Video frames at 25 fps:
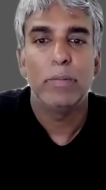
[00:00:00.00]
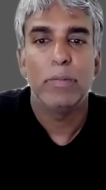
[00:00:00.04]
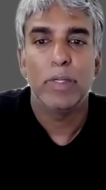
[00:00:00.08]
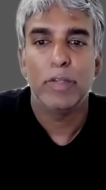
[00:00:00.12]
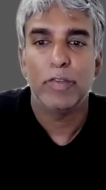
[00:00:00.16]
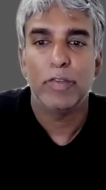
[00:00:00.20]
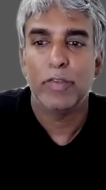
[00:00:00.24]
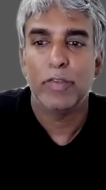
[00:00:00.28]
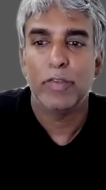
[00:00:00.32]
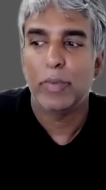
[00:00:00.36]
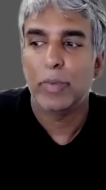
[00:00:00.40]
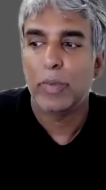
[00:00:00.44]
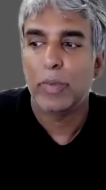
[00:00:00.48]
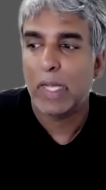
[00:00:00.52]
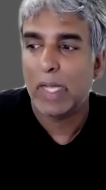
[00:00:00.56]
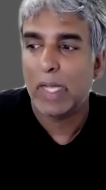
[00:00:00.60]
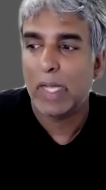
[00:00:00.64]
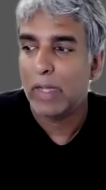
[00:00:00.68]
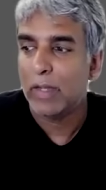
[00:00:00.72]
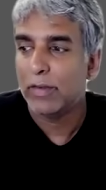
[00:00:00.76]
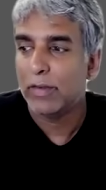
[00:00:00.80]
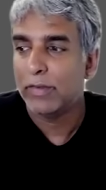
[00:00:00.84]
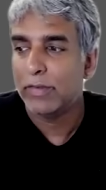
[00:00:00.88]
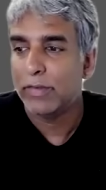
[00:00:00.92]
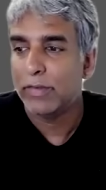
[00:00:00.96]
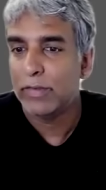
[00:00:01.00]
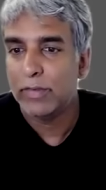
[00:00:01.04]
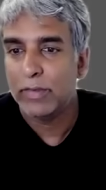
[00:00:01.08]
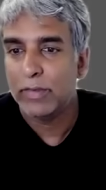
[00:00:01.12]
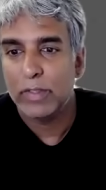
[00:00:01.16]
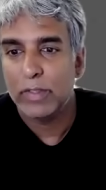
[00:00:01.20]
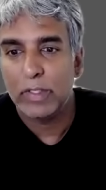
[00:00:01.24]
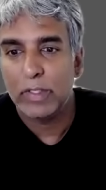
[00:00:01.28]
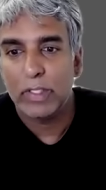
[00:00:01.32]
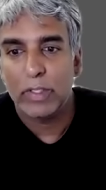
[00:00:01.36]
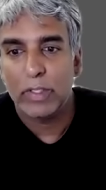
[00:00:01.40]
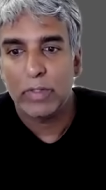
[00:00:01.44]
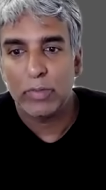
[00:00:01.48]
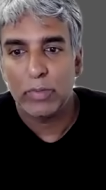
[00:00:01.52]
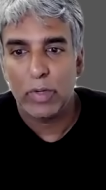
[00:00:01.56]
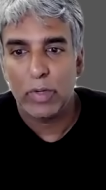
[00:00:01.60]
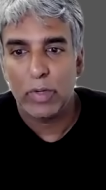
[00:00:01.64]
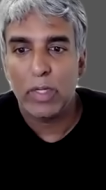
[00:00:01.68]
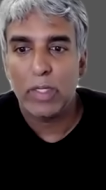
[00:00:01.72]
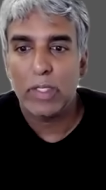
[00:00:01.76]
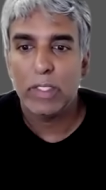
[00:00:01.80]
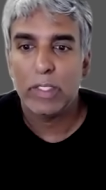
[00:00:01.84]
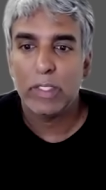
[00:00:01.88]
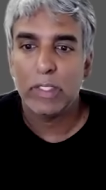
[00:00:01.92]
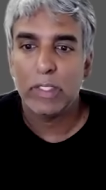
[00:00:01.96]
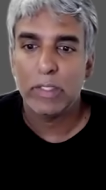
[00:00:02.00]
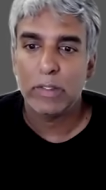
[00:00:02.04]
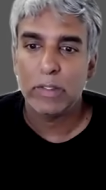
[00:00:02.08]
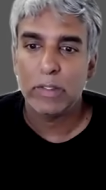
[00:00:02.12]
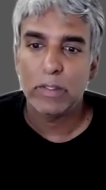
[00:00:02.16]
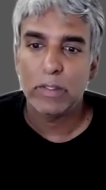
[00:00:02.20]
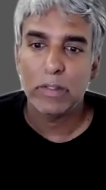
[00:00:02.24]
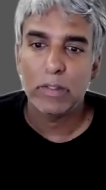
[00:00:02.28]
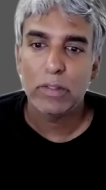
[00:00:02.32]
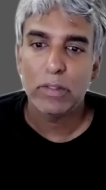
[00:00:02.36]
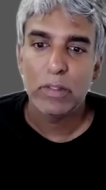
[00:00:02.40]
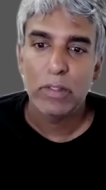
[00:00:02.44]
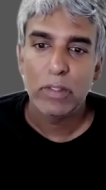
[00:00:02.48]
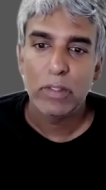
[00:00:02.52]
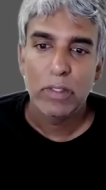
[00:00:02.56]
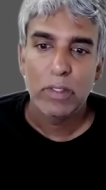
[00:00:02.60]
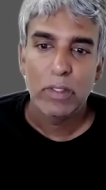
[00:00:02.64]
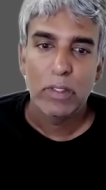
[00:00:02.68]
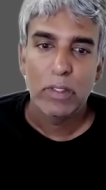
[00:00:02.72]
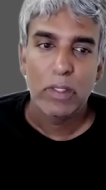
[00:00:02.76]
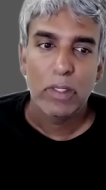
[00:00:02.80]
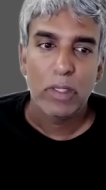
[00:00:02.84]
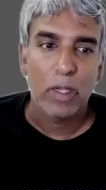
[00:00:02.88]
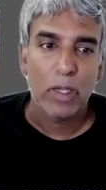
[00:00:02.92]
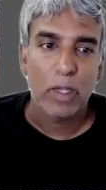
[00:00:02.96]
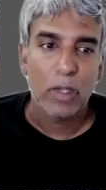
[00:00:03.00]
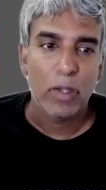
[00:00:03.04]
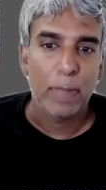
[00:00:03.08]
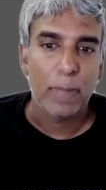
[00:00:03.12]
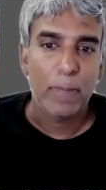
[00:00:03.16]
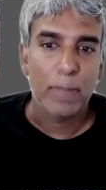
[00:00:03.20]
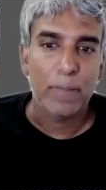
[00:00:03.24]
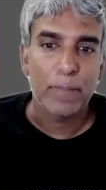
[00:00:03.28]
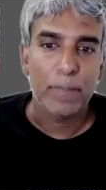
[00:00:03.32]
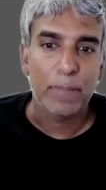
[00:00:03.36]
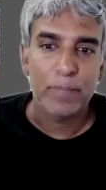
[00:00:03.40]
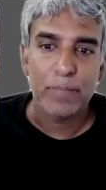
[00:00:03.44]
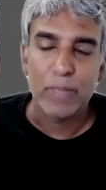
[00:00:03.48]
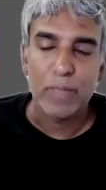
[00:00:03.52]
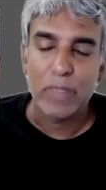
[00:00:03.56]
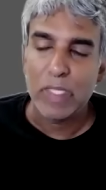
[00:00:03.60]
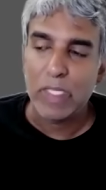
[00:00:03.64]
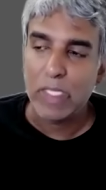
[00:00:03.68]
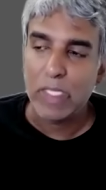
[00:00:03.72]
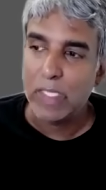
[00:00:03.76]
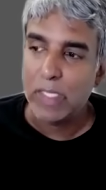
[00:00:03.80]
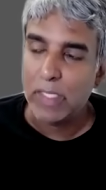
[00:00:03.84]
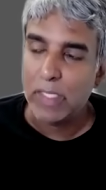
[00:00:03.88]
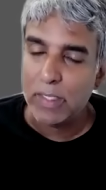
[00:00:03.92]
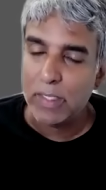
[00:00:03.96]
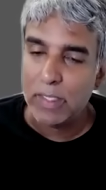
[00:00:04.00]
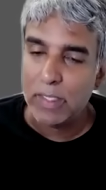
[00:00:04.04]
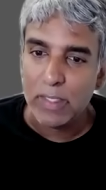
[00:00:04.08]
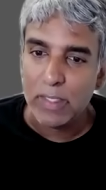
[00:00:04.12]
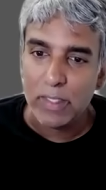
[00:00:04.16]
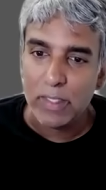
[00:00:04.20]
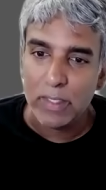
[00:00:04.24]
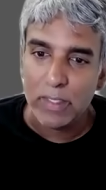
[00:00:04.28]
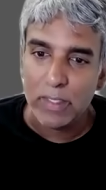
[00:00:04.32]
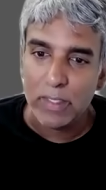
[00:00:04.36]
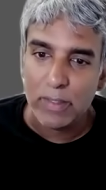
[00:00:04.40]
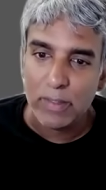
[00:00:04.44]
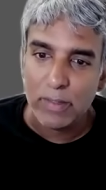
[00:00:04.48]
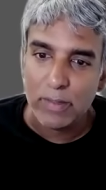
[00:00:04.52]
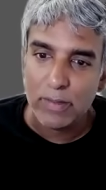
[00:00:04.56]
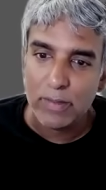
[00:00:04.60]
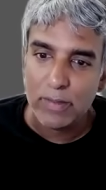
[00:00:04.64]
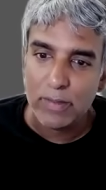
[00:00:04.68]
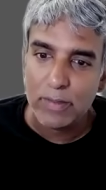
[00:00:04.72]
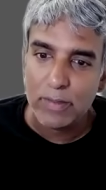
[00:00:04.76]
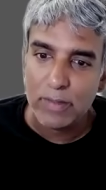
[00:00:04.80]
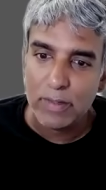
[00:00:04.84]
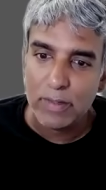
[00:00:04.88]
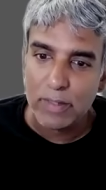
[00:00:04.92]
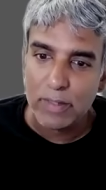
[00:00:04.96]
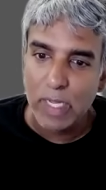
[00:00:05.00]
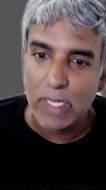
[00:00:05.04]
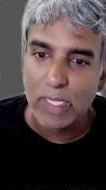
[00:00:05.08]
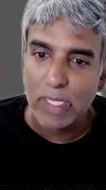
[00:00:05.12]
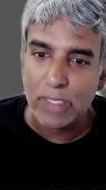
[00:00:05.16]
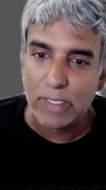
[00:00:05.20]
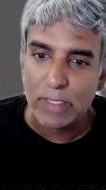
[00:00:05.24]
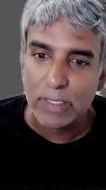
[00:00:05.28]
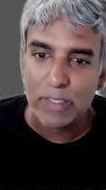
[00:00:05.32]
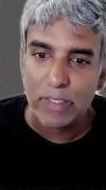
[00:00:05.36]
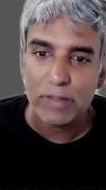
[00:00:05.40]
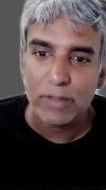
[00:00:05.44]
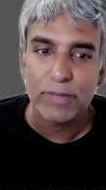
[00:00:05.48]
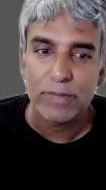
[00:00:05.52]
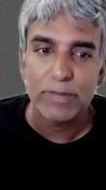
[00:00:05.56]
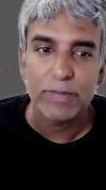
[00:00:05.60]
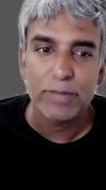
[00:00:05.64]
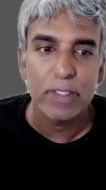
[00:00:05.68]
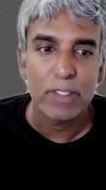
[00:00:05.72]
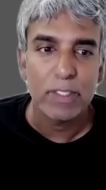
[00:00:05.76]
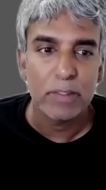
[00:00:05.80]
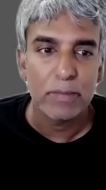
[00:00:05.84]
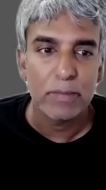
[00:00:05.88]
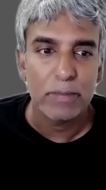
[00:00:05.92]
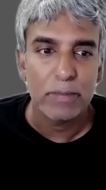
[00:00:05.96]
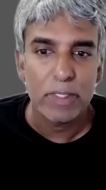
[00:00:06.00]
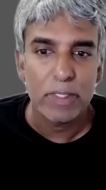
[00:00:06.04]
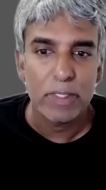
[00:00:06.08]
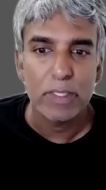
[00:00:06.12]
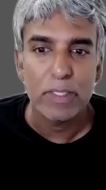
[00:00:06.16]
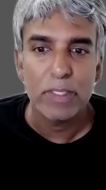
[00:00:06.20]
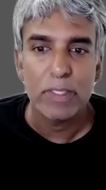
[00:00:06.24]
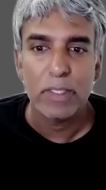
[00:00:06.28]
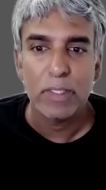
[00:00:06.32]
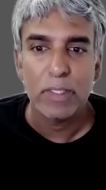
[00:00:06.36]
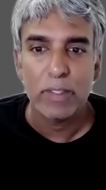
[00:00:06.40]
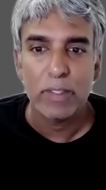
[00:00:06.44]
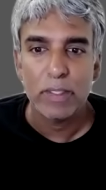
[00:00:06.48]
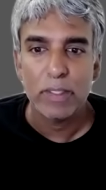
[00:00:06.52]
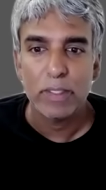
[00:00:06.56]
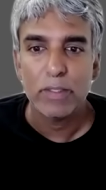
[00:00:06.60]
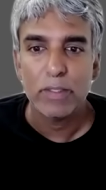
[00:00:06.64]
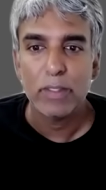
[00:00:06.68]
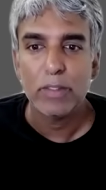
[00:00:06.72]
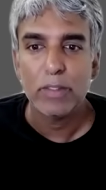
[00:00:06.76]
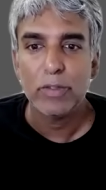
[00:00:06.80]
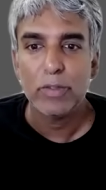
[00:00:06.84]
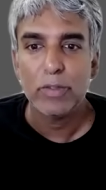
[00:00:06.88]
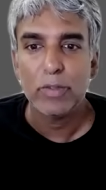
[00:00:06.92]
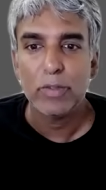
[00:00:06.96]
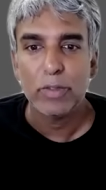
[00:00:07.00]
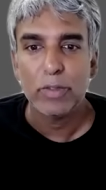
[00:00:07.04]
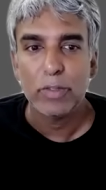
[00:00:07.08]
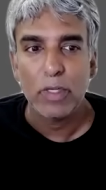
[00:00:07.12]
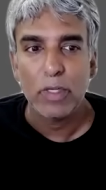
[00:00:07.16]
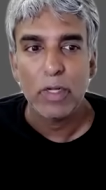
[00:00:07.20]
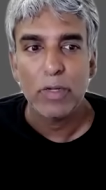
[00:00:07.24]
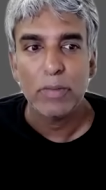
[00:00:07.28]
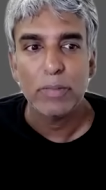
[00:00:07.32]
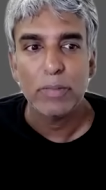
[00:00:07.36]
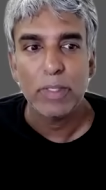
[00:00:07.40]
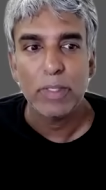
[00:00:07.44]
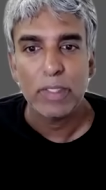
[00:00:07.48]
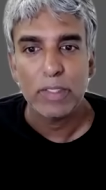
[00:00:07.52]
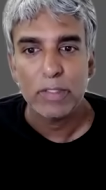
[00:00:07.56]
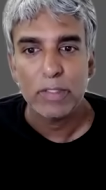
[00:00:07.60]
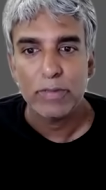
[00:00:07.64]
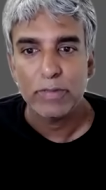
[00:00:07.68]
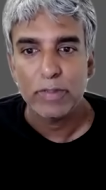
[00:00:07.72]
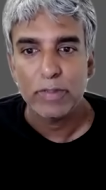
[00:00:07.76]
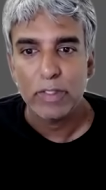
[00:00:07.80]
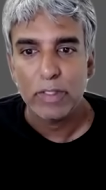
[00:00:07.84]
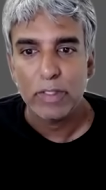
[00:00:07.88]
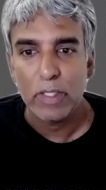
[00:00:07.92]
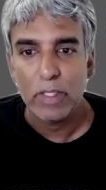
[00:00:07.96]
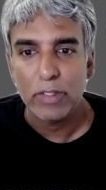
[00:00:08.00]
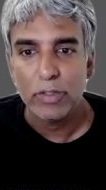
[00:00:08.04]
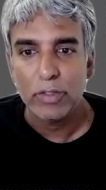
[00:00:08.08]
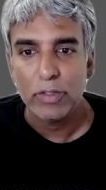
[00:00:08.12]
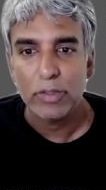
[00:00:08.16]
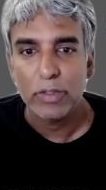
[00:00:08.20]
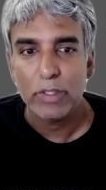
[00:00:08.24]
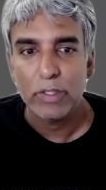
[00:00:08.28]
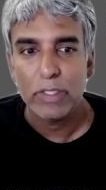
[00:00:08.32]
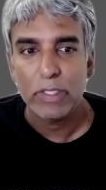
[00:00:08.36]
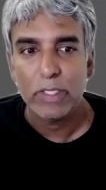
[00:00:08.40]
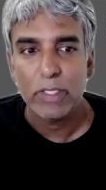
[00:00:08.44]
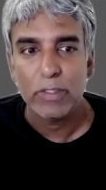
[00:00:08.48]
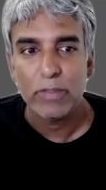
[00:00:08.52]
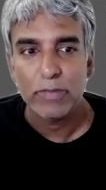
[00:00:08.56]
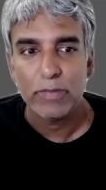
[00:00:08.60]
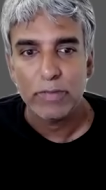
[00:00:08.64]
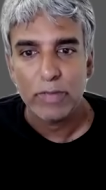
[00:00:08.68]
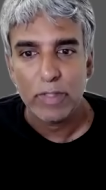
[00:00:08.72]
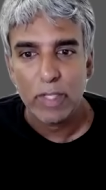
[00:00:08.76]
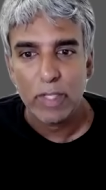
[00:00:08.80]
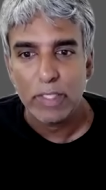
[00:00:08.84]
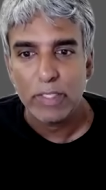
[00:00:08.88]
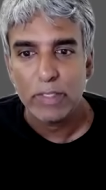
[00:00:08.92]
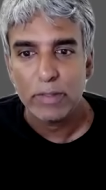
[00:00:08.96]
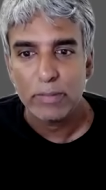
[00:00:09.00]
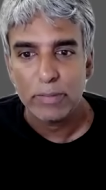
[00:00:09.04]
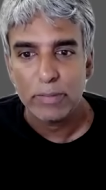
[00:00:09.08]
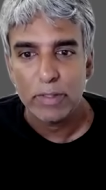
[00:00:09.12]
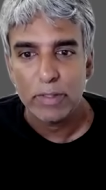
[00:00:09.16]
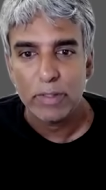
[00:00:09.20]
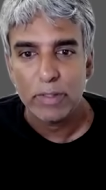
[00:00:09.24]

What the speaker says: But if you have the Iranian, the scientific military industrial complex of a country of 90